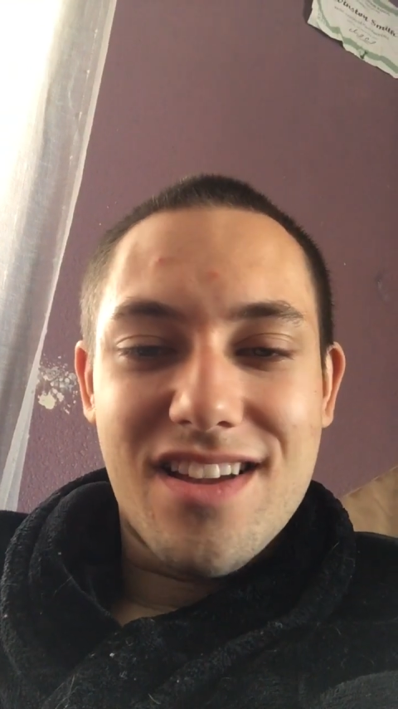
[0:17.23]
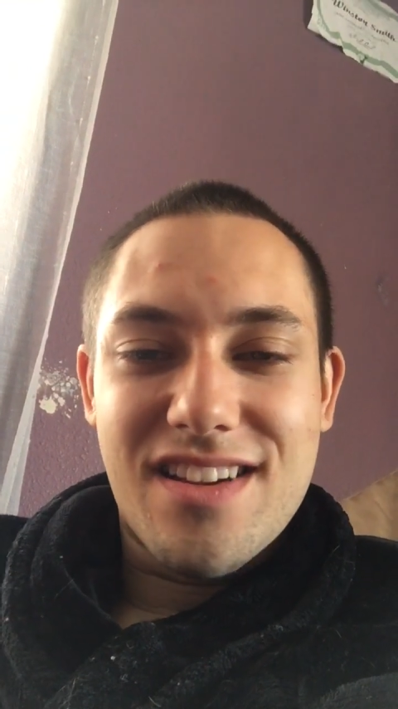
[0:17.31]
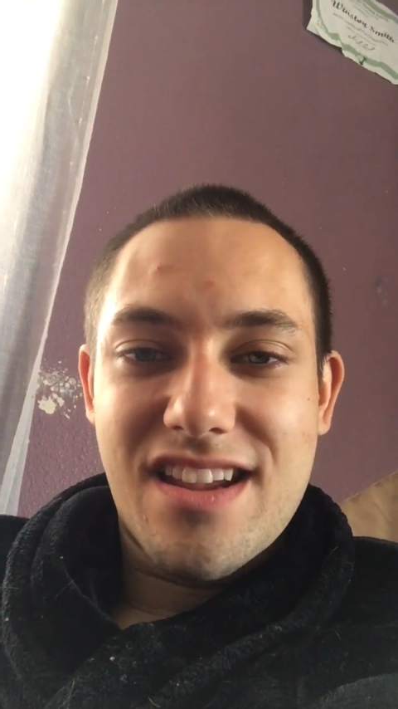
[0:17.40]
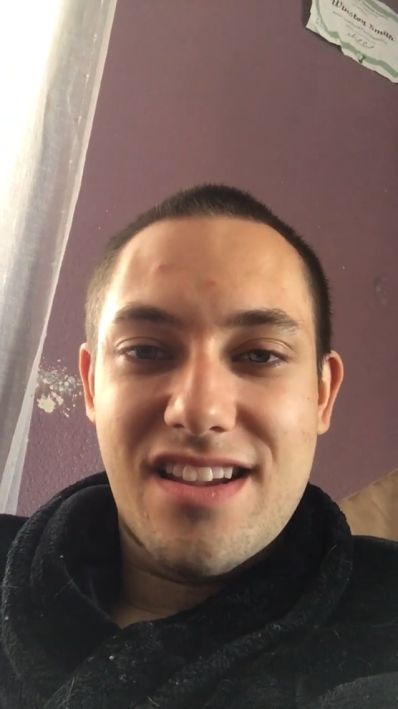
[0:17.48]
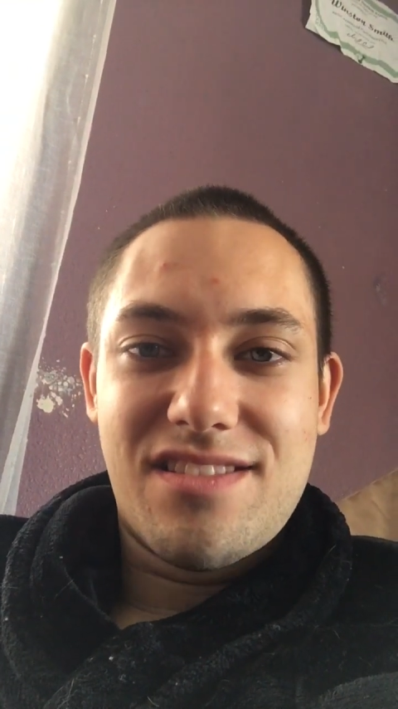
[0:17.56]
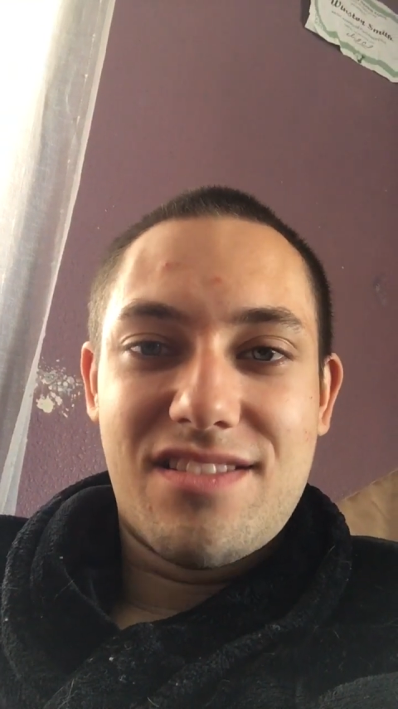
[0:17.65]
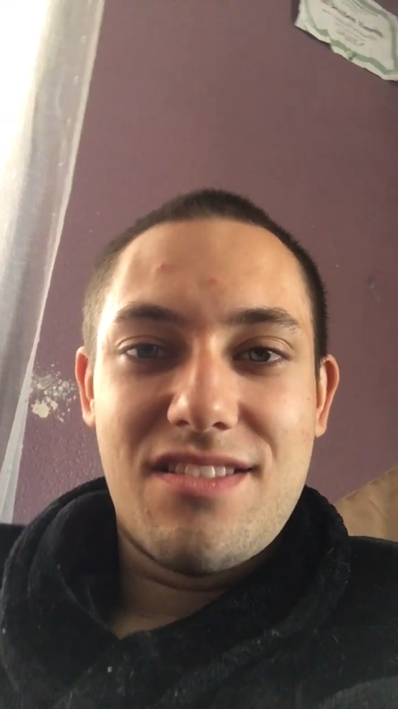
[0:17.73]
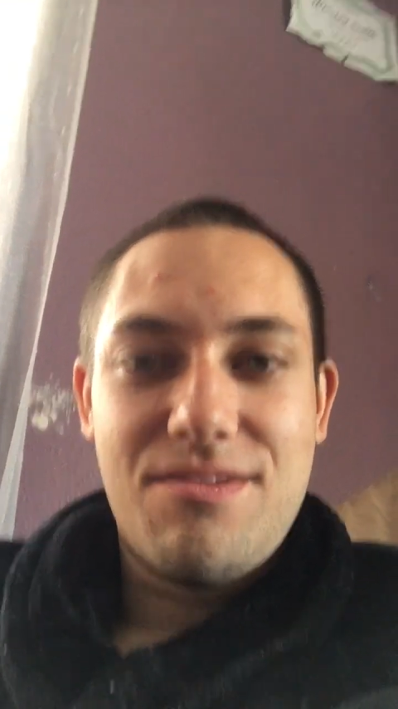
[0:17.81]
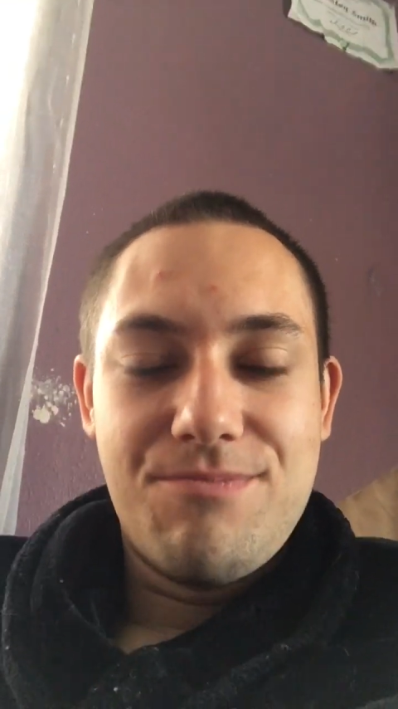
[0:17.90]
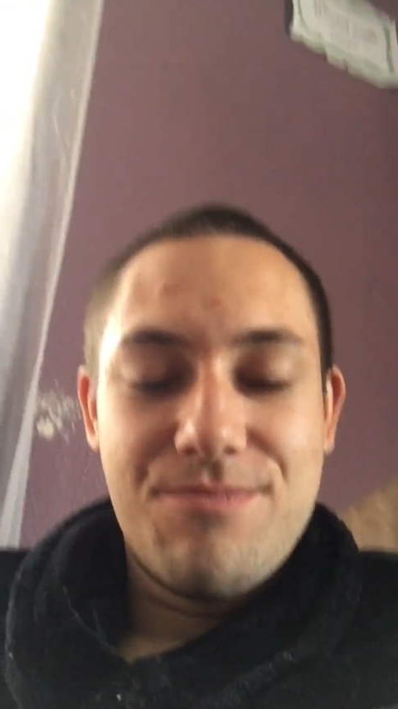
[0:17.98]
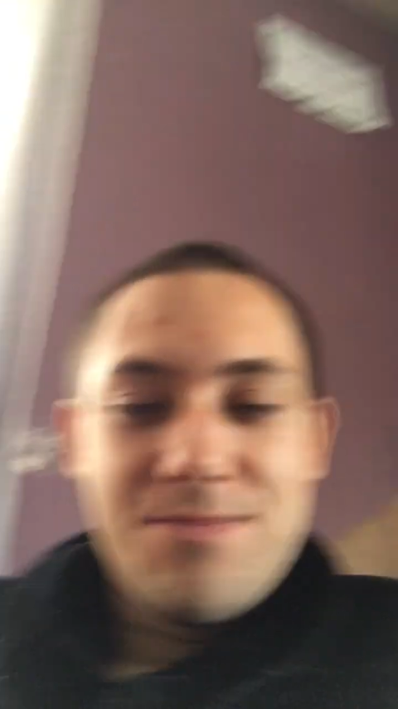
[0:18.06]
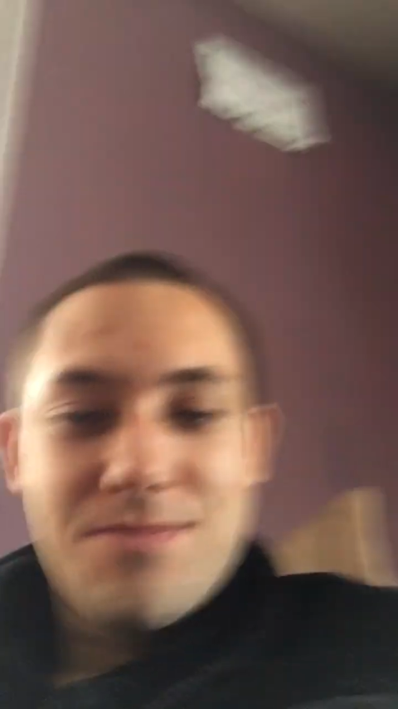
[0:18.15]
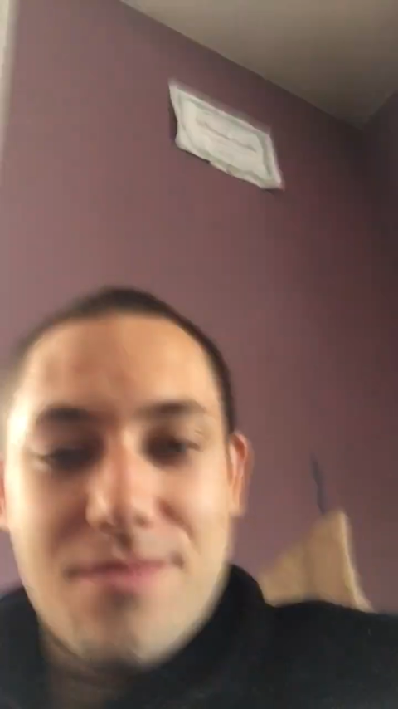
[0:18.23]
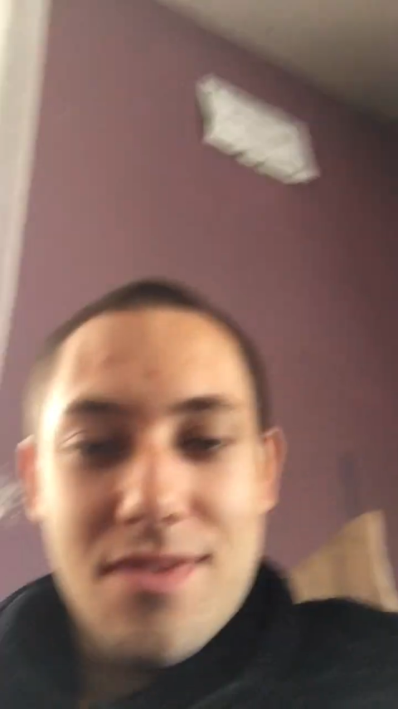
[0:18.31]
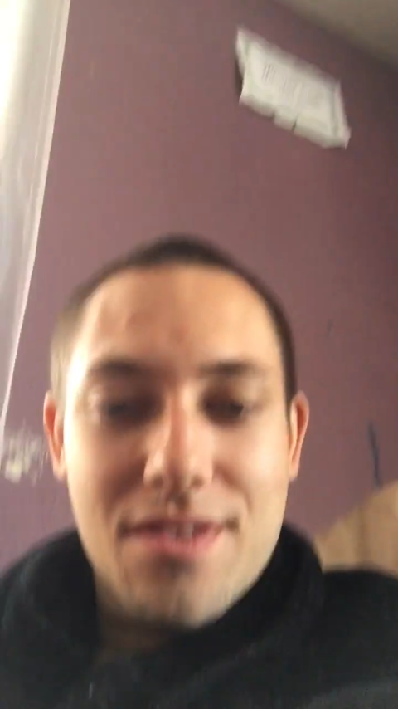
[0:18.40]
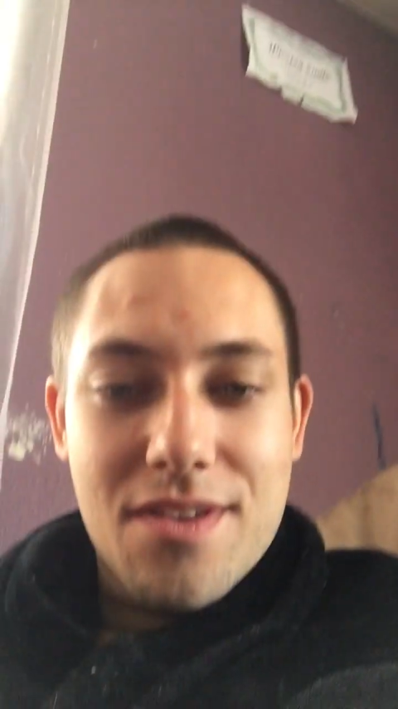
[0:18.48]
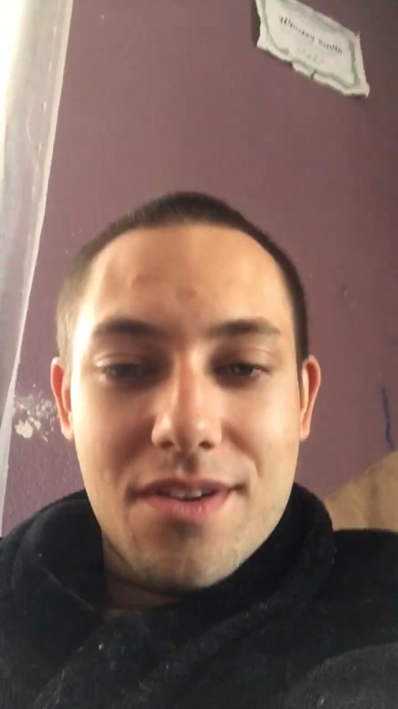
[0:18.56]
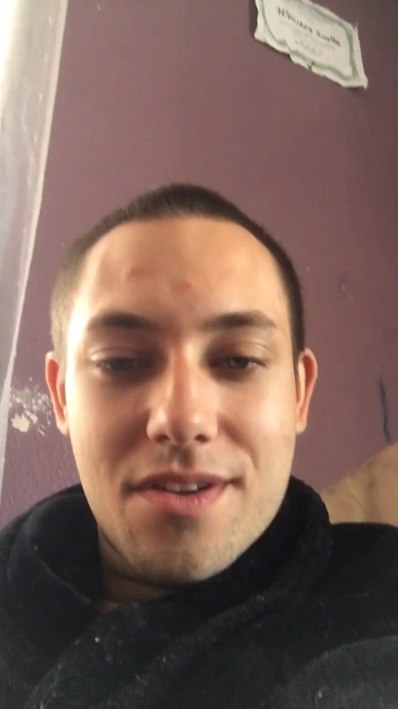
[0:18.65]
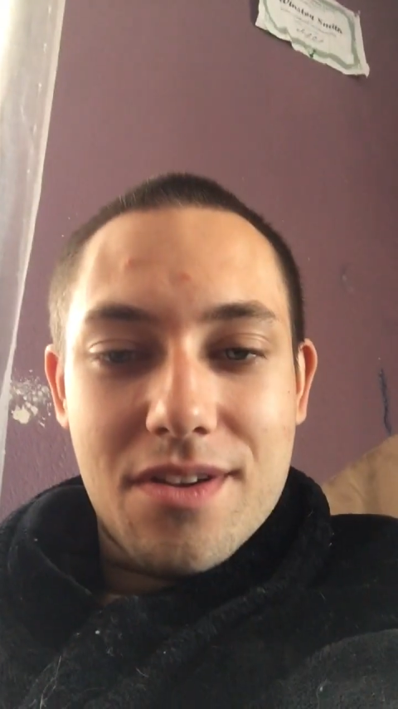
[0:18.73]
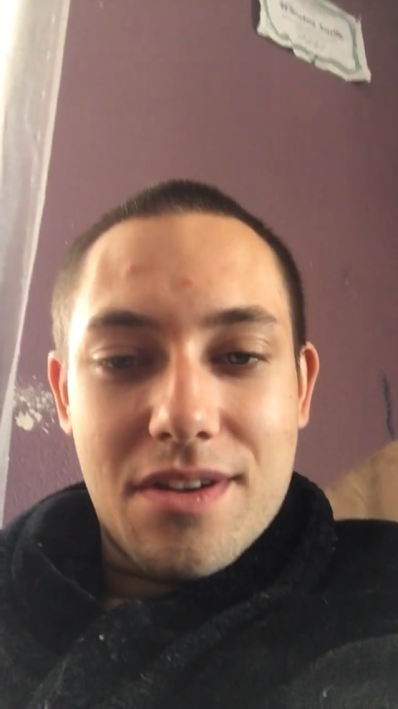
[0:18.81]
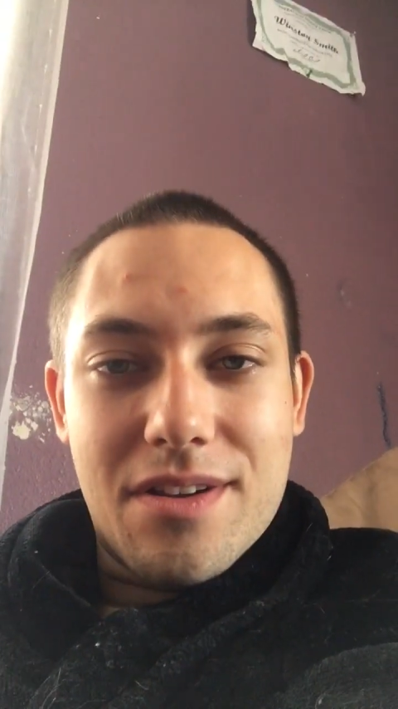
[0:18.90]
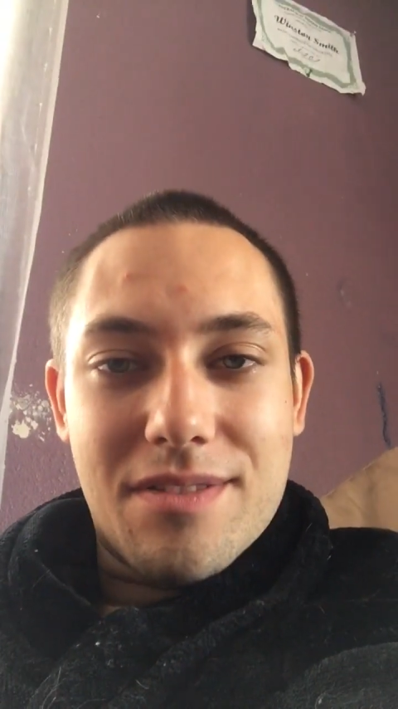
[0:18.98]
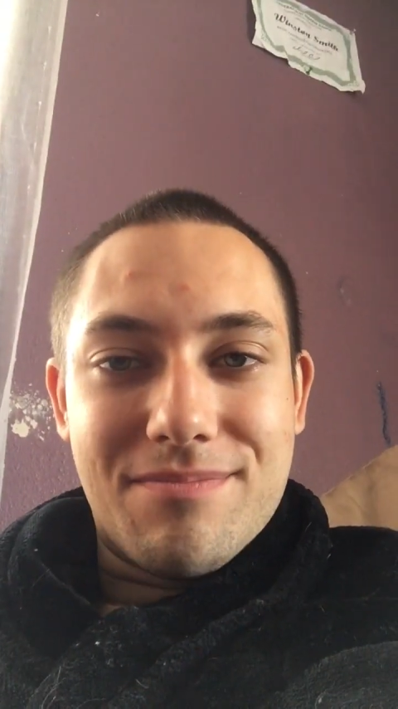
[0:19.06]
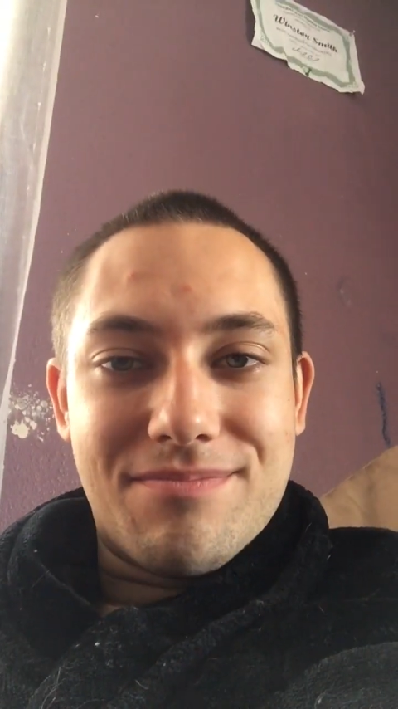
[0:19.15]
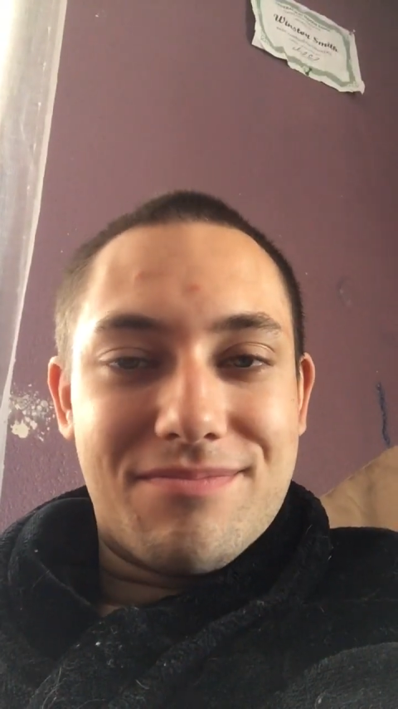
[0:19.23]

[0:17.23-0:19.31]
nasty. Um,